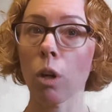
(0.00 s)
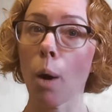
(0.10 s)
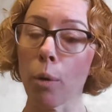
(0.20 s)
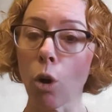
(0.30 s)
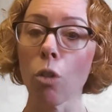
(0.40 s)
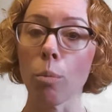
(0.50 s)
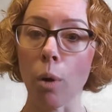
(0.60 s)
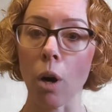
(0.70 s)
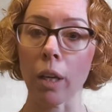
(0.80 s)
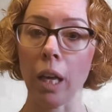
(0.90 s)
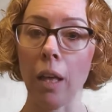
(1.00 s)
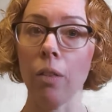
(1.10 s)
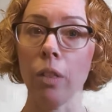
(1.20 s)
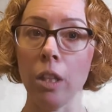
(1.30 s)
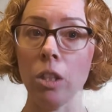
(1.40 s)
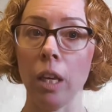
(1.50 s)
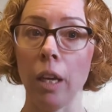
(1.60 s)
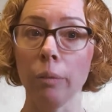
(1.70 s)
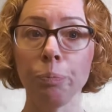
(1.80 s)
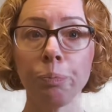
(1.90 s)
coming on the market this
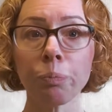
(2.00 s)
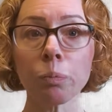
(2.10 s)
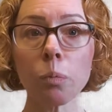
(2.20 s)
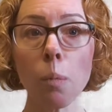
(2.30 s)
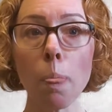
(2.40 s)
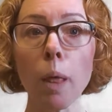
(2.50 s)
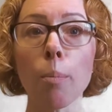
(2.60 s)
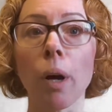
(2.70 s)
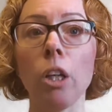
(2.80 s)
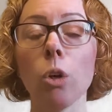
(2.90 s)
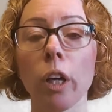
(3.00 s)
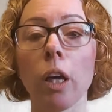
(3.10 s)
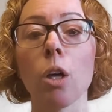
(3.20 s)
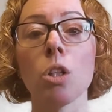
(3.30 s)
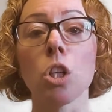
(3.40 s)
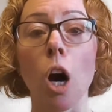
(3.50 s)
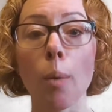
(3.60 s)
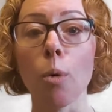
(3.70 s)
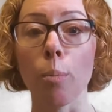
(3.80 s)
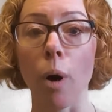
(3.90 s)
year. But looking at
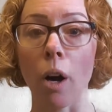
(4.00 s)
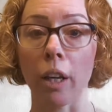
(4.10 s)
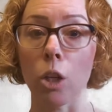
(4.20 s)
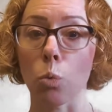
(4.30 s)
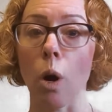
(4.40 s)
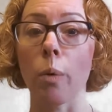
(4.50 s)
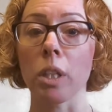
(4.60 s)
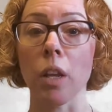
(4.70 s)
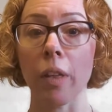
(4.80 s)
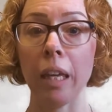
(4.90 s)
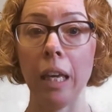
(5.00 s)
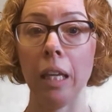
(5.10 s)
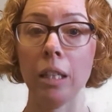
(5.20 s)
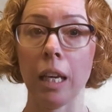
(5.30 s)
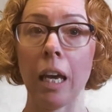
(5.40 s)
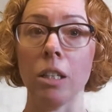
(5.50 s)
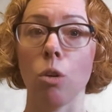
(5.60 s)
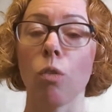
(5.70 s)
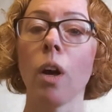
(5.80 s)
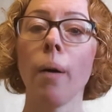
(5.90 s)
time on market as well is another key
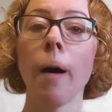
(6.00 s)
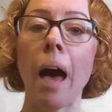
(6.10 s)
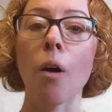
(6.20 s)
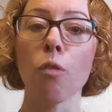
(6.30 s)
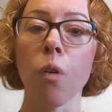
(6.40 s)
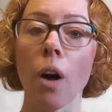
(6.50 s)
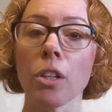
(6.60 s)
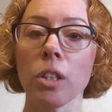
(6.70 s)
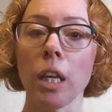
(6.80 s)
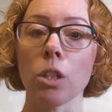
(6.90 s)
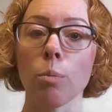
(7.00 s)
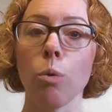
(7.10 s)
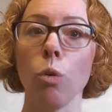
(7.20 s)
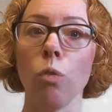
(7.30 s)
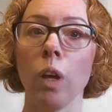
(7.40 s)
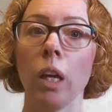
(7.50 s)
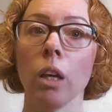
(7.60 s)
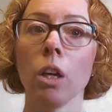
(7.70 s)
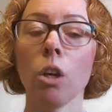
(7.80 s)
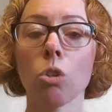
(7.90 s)
indicator of how fast things are moving.
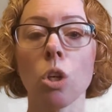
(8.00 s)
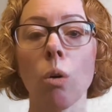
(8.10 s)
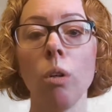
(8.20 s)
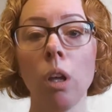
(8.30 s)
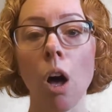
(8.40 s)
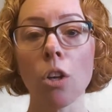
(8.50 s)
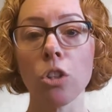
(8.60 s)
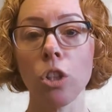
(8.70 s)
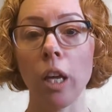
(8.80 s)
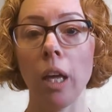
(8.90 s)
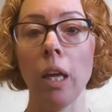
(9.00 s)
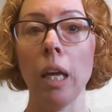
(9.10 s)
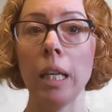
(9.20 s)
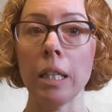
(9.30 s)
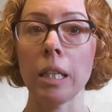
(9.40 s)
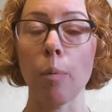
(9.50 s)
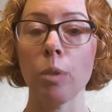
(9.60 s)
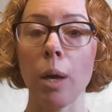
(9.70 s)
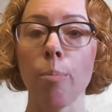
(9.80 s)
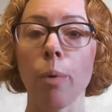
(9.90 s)
So last year in
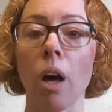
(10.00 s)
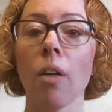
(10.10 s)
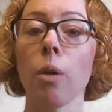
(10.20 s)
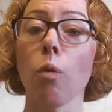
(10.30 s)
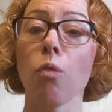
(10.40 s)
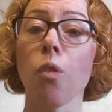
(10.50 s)
September, there were